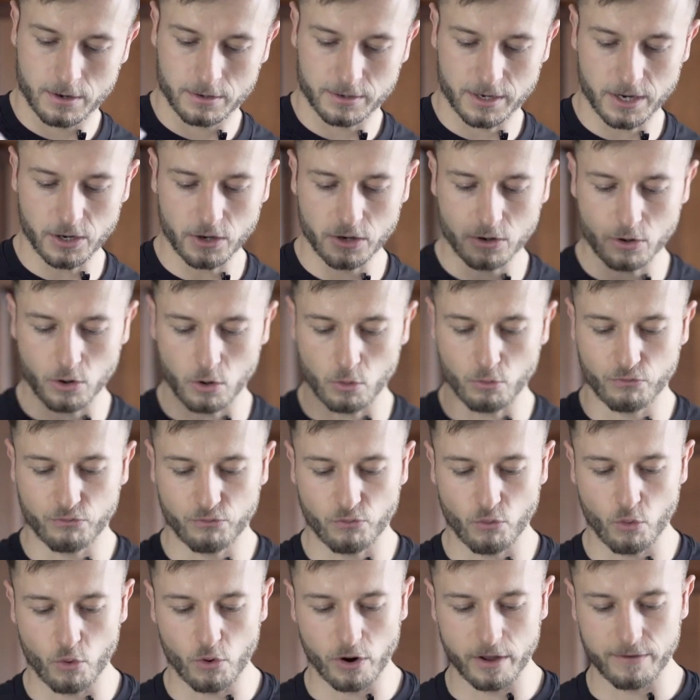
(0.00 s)
There you go,
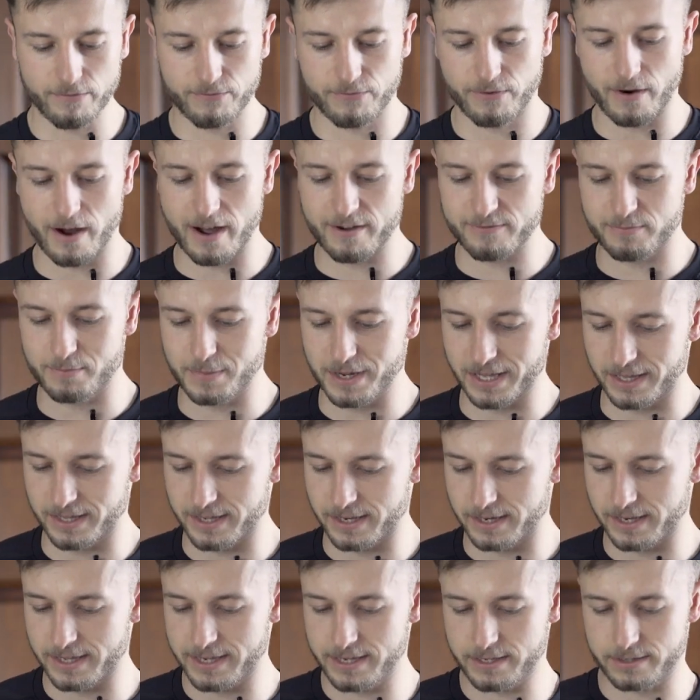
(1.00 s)
45
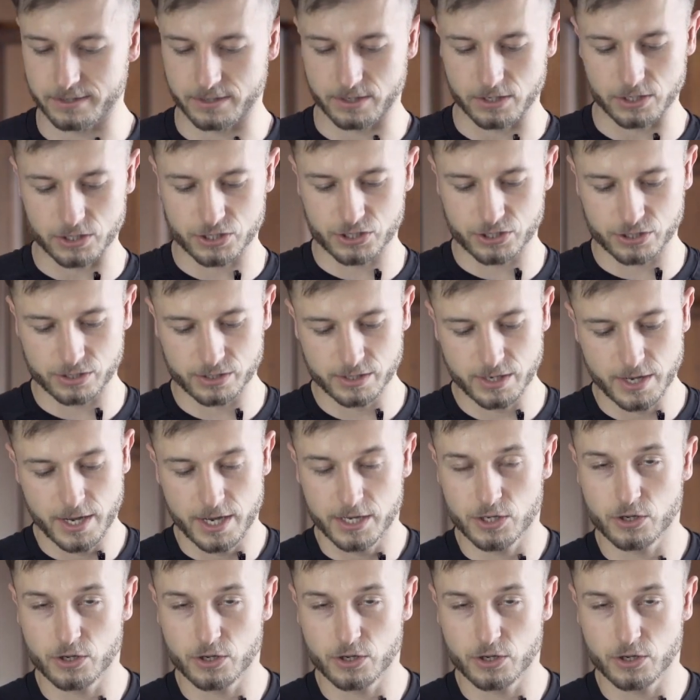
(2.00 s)
milliliters.